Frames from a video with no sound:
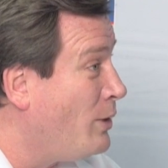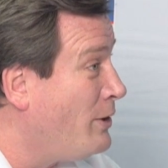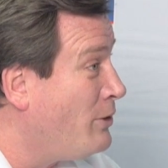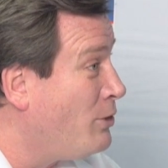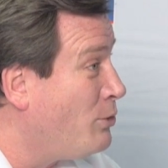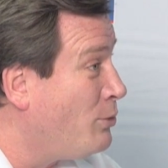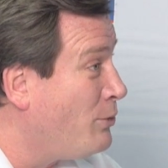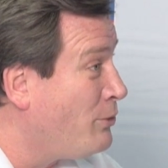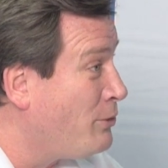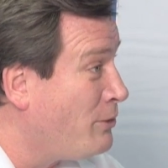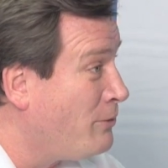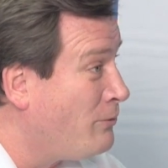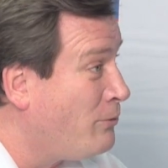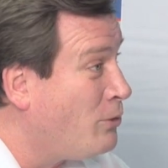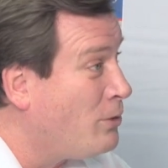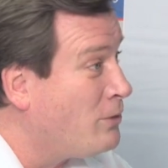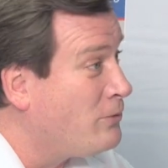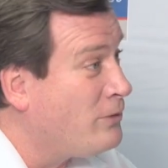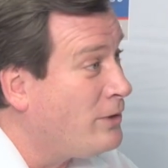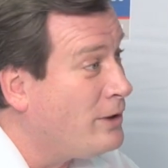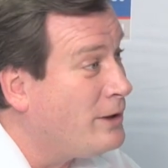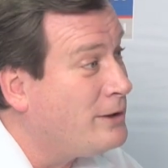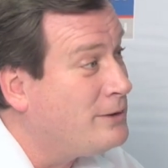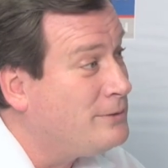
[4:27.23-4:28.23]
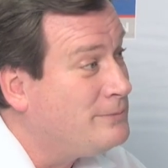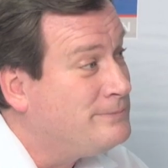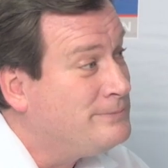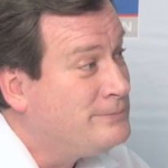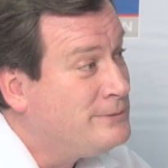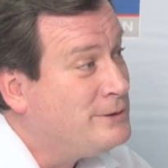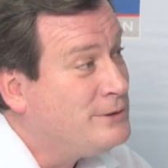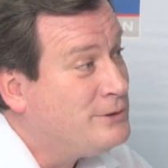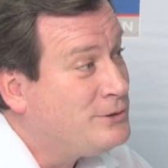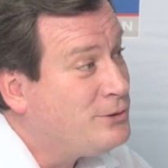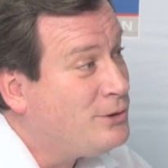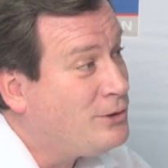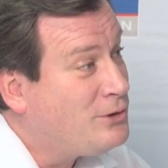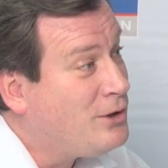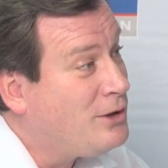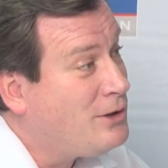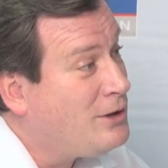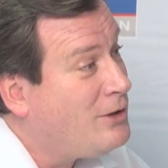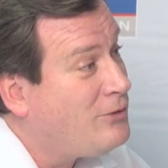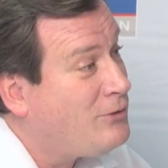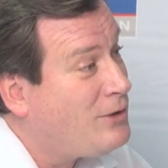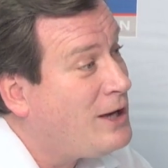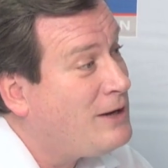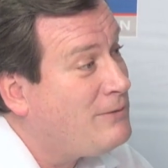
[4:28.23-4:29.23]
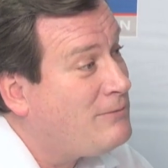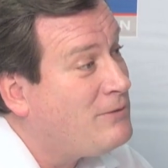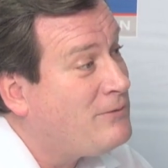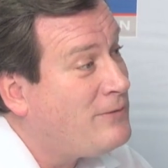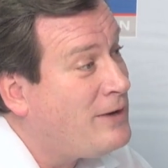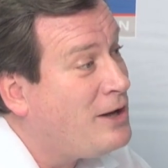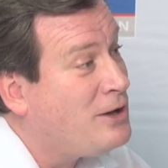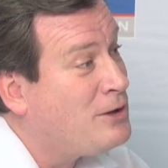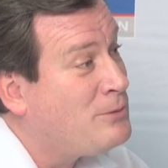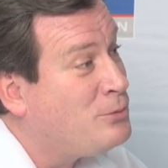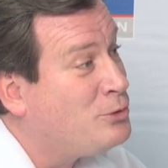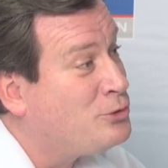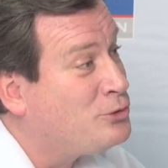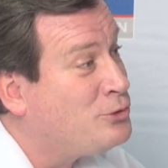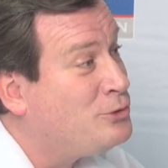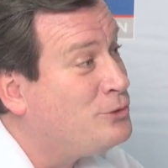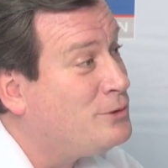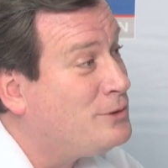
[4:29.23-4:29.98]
and weather with your ForeFlight. So it's, a, it's kind of a valuable